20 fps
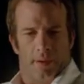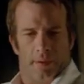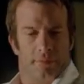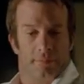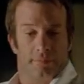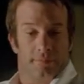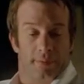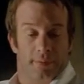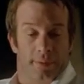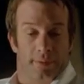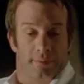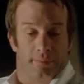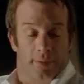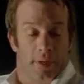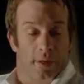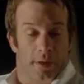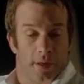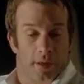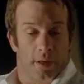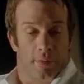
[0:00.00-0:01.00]
I,
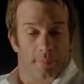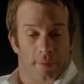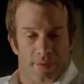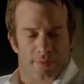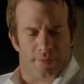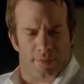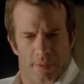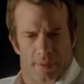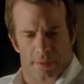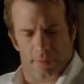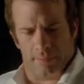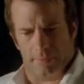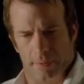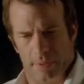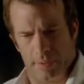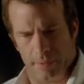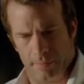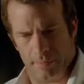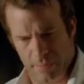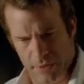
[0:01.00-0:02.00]
hummus
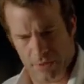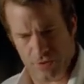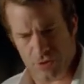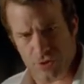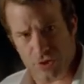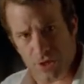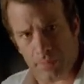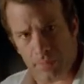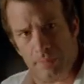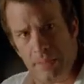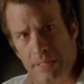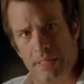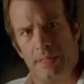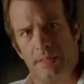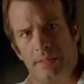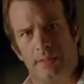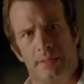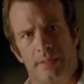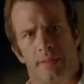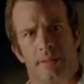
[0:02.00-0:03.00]
uh, means
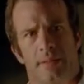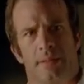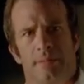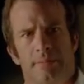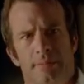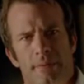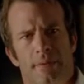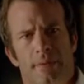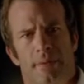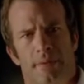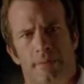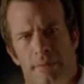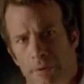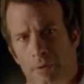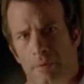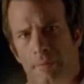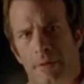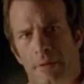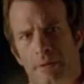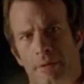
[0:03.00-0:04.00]
chickpea in uh,
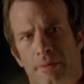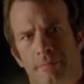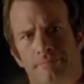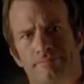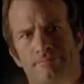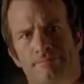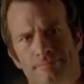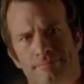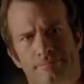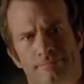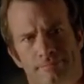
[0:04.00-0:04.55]
uh, Arabic.